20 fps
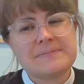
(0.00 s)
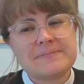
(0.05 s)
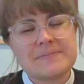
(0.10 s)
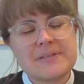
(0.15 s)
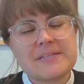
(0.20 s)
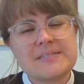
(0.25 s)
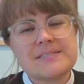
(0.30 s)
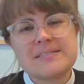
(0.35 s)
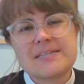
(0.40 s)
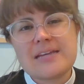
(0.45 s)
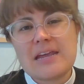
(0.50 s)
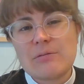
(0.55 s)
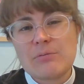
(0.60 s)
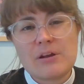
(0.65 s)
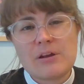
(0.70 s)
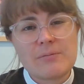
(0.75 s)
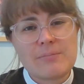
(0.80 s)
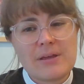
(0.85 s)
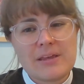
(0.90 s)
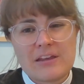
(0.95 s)
Instead,
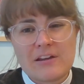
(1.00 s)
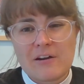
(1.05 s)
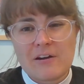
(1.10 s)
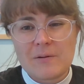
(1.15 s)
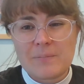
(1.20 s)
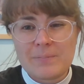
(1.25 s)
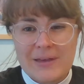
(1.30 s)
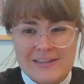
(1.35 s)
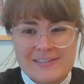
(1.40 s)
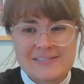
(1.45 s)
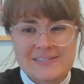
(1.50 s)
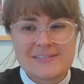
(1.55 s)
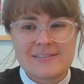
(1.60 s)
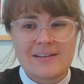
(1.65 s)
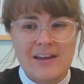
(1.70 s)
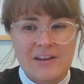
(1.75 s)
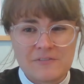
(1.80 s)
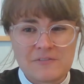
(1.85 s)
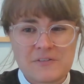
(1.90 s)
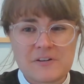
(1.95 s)
we are making our best
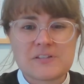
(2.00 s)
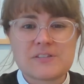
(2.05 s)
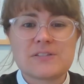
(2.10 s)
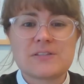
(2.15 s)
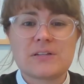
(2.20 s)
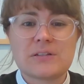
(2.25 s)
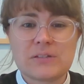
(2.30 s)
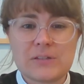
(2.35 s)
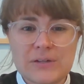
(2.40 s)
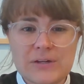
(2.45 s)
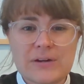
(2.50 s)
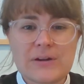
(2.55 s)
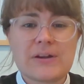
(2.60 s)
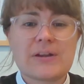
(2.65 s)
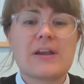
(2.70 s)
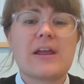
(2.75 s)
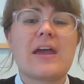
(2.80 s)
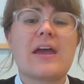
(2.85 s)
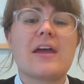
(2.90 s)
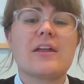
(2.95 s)
efforts to
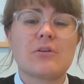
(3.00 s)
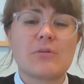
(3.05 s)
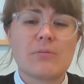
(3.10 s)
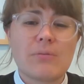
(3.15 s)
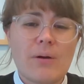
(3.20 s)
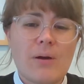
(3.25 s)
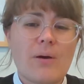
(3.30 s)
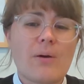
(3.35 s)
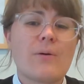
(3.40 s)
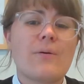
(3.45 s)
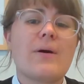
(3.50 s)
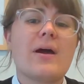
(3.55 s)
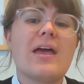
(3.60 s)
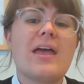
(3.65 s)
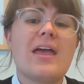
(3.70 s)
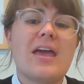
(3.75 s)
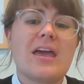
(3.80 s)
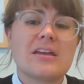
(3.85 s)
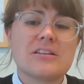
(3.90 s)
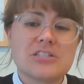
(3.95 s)
learn and grow
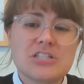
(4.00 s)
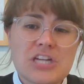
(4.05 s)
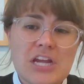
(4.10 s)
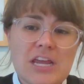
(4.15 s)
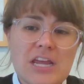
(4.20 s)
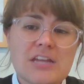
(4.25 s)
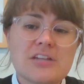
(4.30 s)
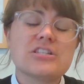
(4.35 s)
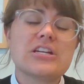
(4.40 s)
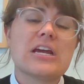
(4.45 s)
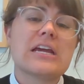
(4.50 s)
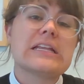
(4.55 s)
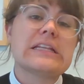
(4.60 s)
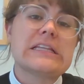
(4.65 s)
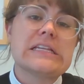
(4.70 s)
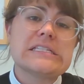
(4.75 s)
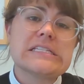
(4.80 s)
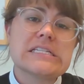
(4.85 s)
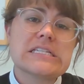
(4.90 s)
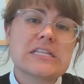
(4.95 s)
and change and
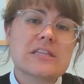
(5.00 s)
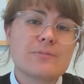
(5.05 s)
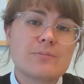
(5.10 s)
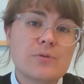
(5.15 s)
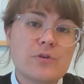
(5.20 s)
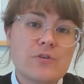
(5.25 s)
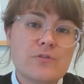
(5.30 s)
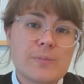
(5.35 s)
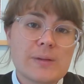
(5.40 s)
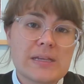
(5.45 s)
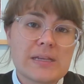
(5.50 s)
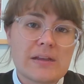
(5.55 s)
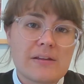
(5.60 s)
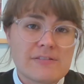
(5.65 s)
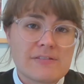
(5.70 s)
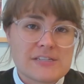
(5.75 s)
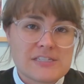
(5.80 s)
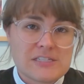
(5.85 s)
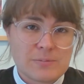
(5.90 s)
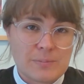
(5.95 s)
listen to the movement
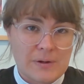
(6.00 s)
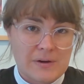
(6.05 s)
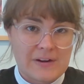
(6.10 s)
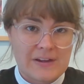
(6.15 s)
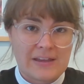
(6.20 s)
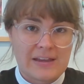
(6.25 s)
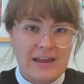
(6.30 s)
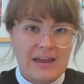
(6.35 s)
of the Spirit